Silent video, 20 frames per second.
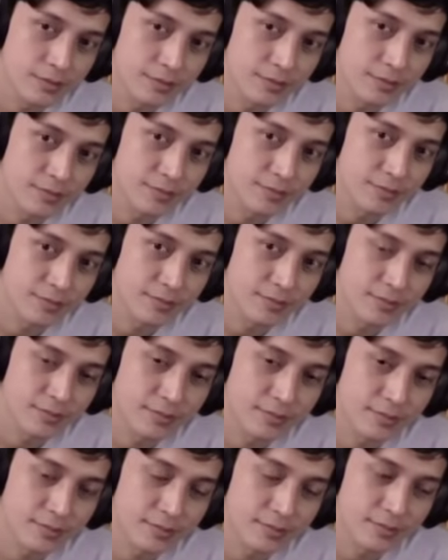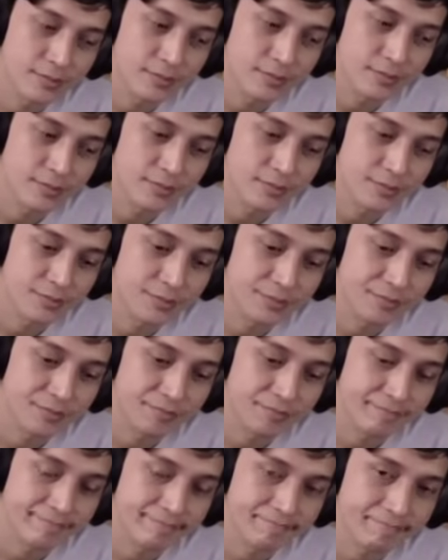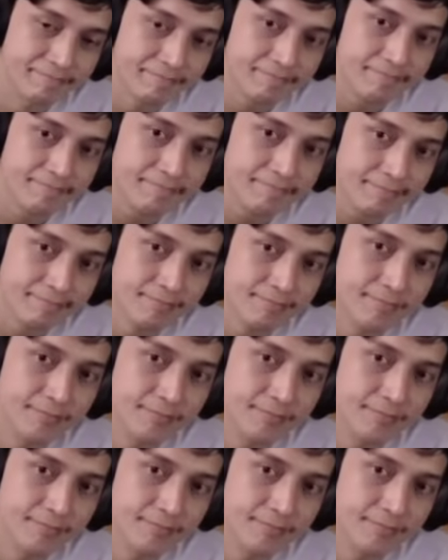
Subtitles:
This person isn't speaking.